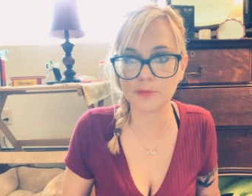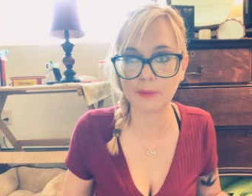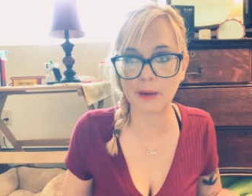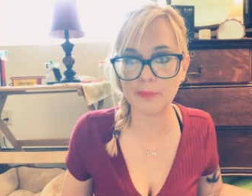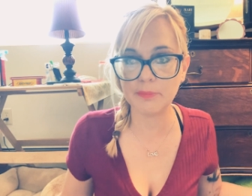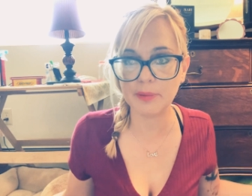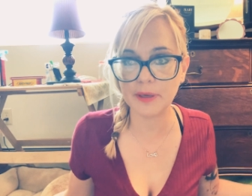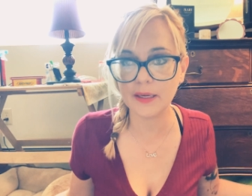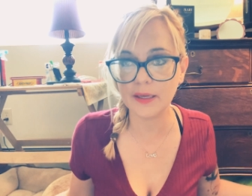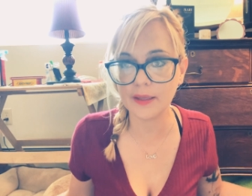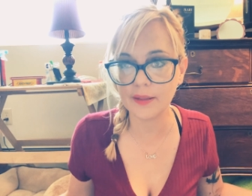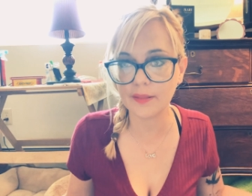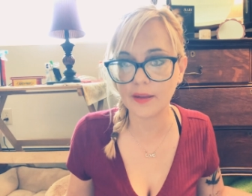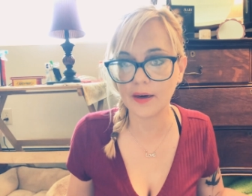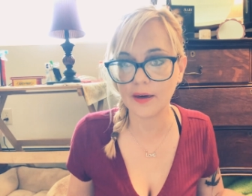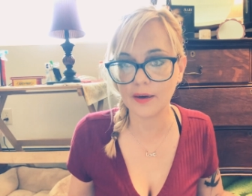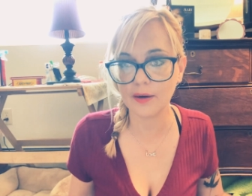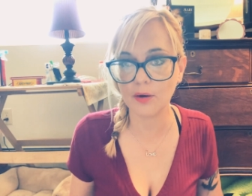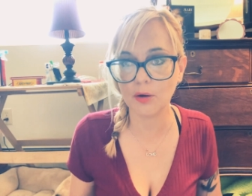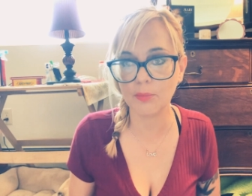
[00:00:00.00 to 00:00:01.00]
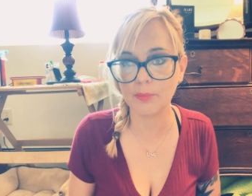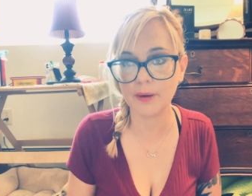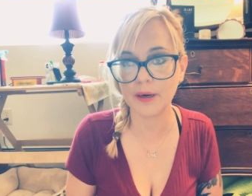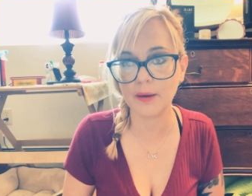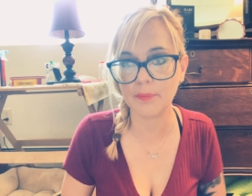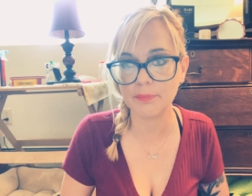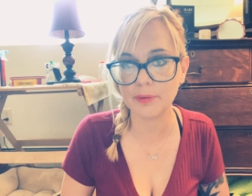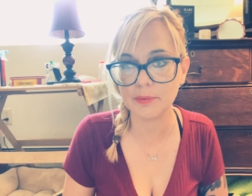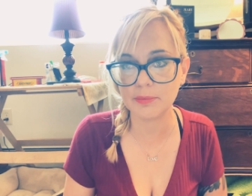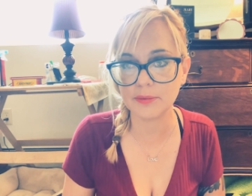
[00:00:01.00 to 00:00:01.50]
by being there open
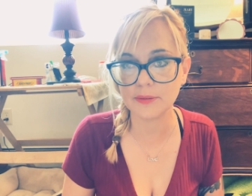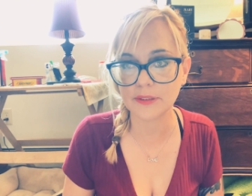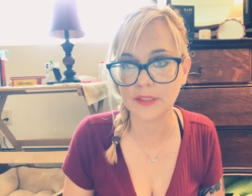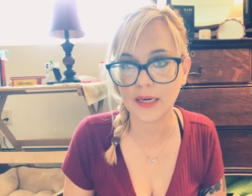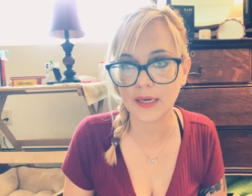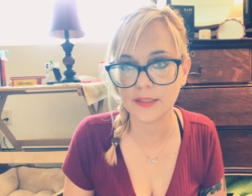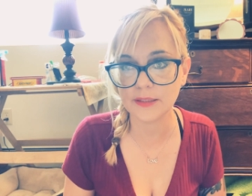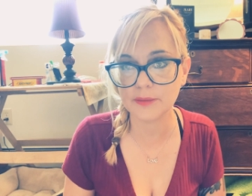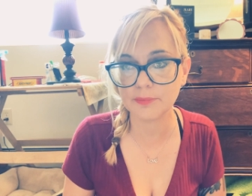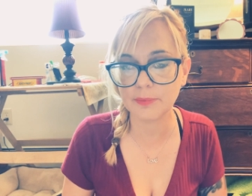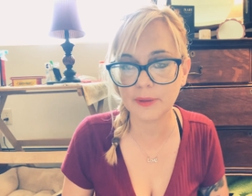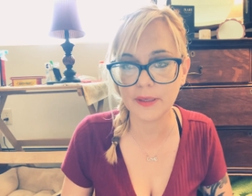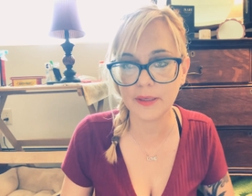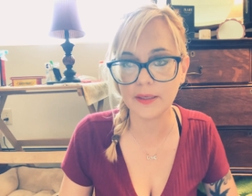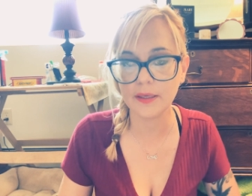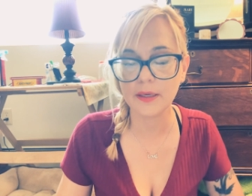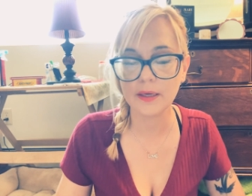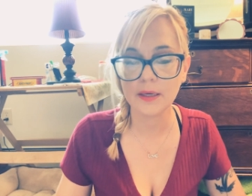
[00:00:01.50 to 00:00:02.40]
up people's eyes but